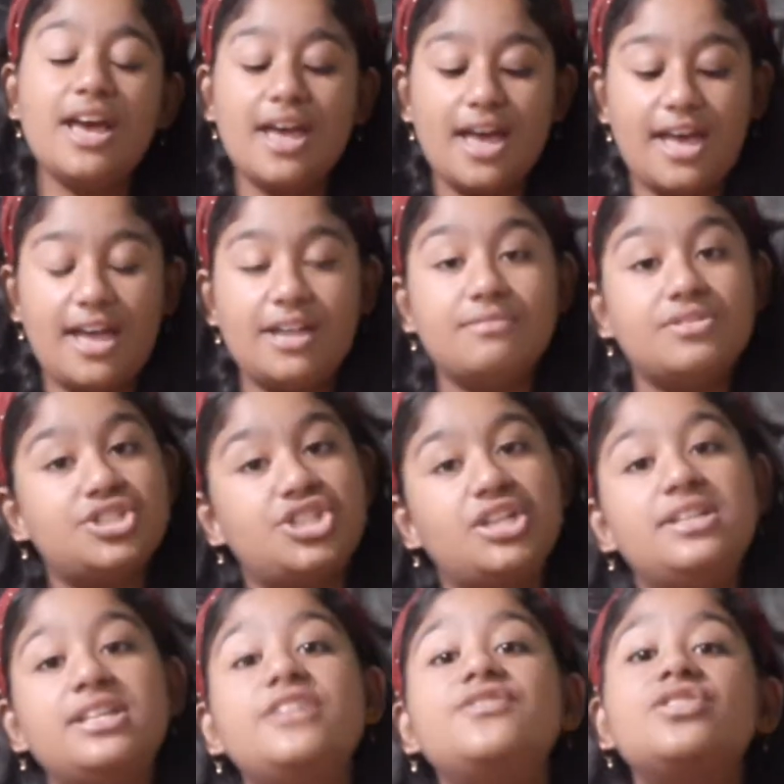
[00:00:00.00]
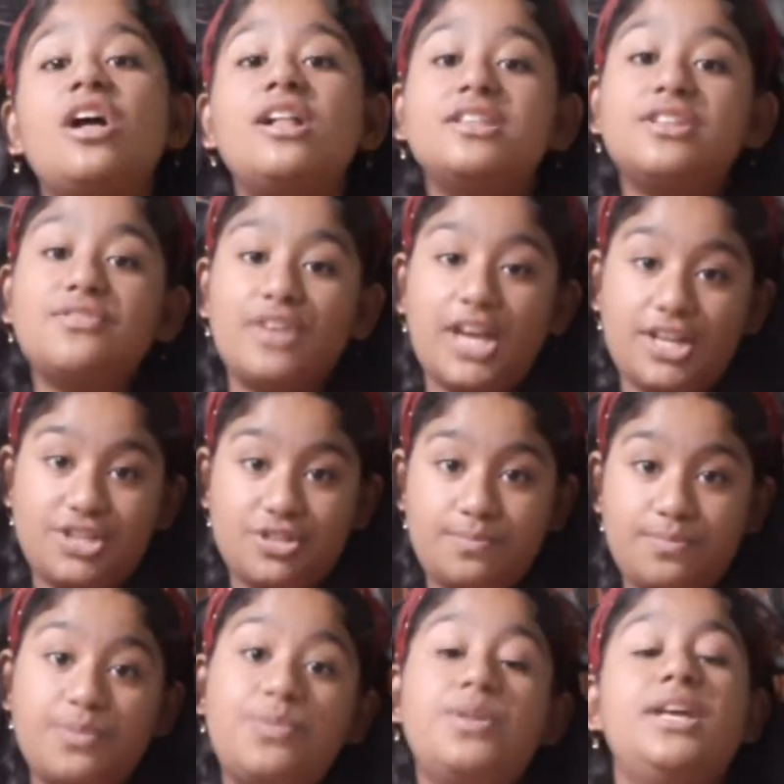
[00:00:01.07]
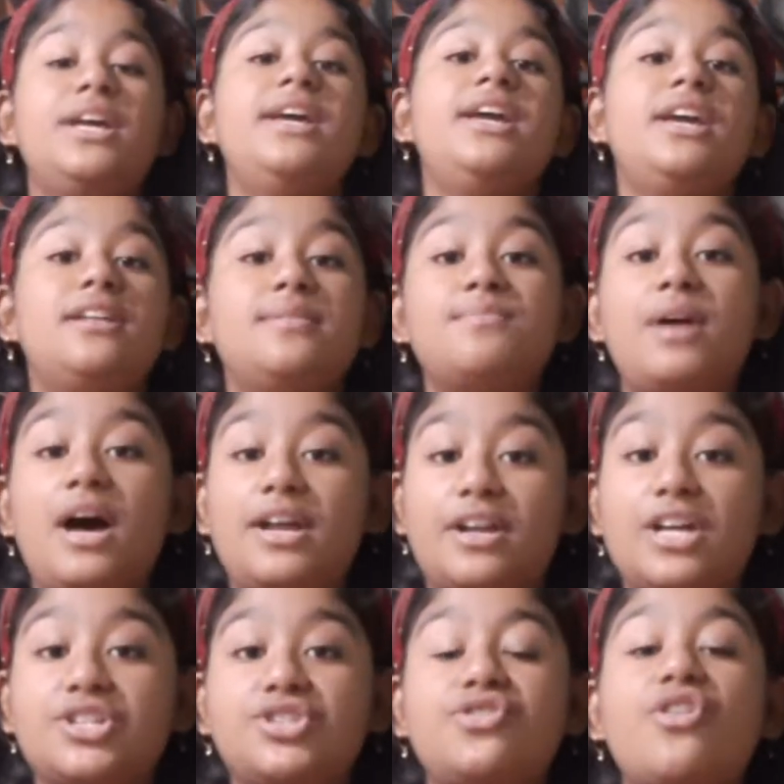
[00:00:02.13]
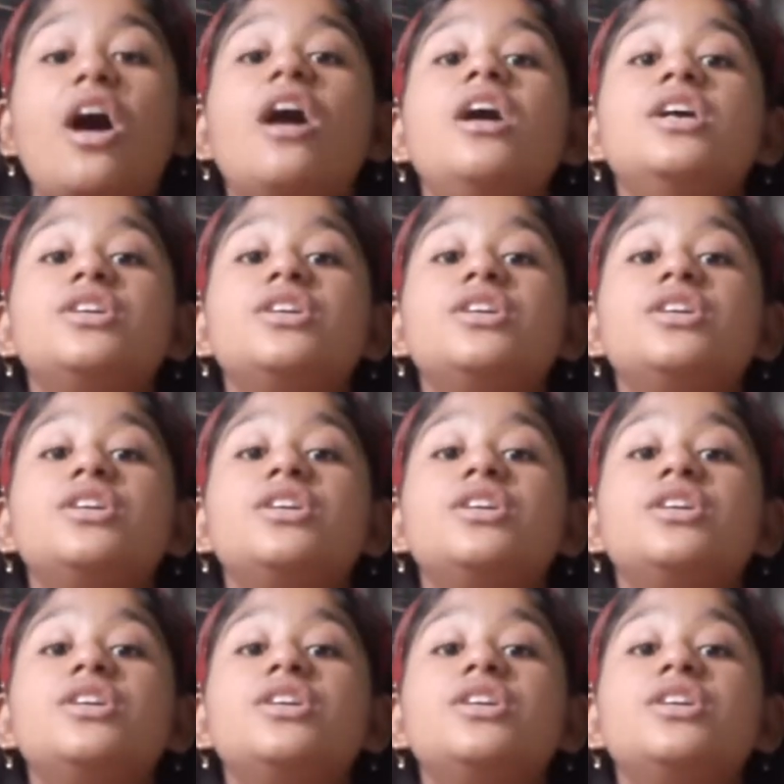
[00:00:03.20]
and she lives all the way to Pune in Maharashtra,